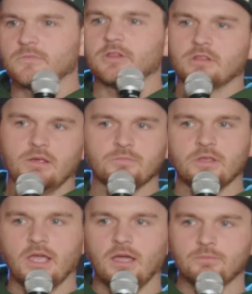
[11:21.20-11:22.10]
same
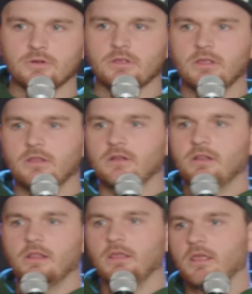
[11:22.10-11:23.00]
thing happened again.
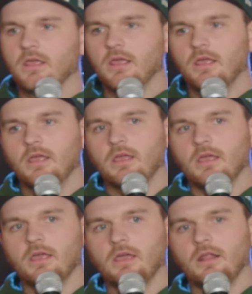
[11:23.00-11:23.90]

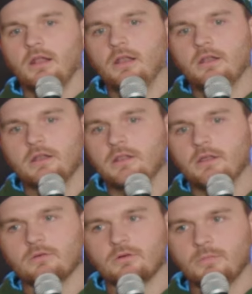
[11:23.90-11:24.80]
And
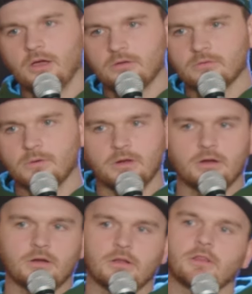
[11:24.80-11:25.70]
there went my
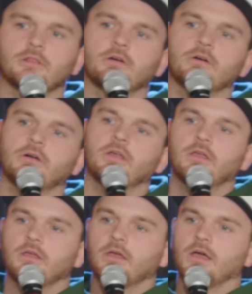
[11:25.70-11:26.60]
underwear. So
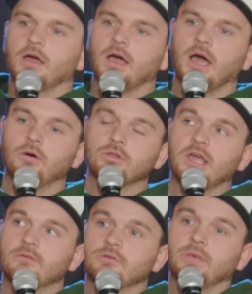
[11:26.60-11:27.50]
I was
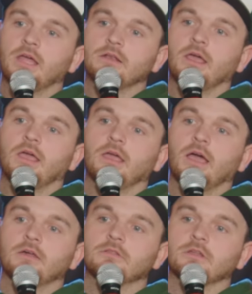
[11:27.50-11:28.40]
having a bad day.
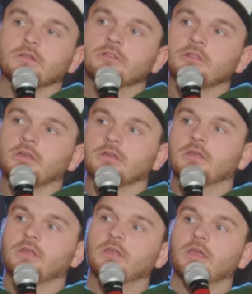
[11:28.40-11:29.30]
I was getting
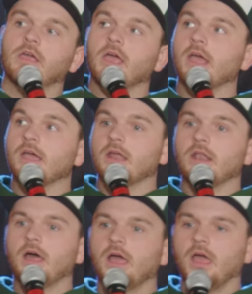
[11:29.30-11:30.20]
sick.
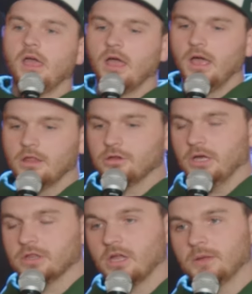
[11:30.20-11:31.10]
And so
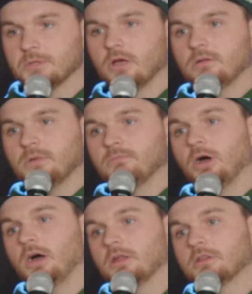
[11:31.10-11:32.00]
I stopped and called my
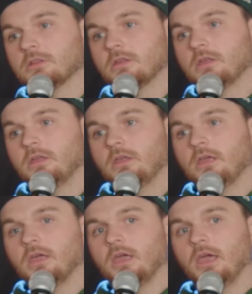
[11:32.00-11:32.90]
boss.
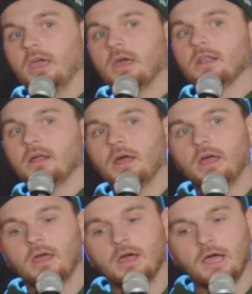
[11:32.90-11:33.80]
And
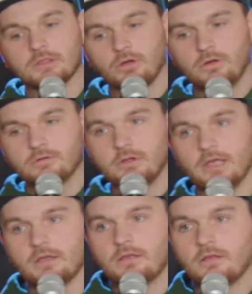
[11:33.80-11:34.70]
I told her, like,